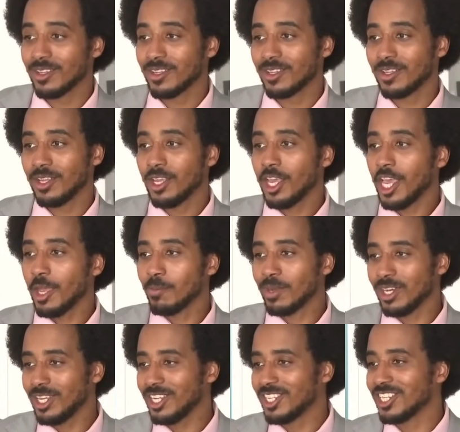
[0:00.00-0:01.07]
Williams,
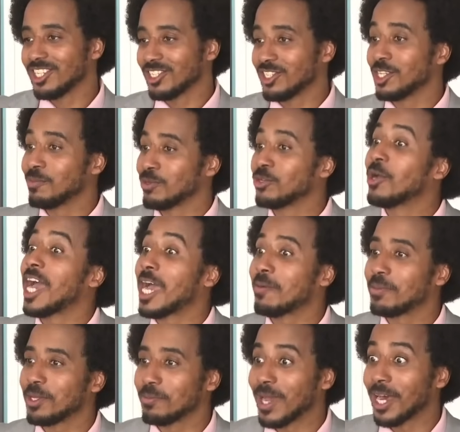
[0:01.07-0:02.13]
feels fellow
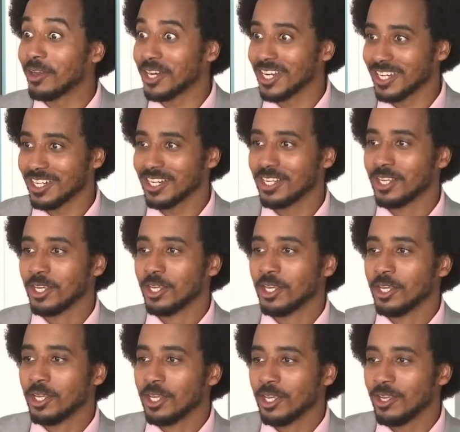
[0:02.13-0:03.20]
Republican Doorley
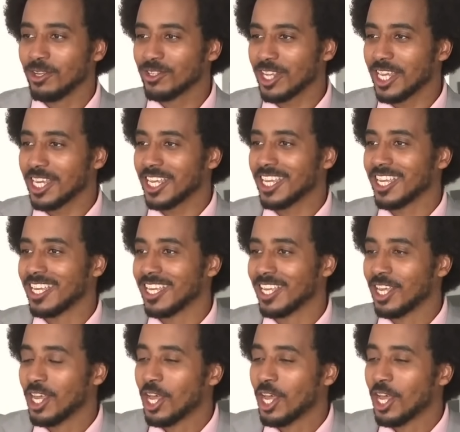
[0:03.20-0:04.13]
deserves a second chance,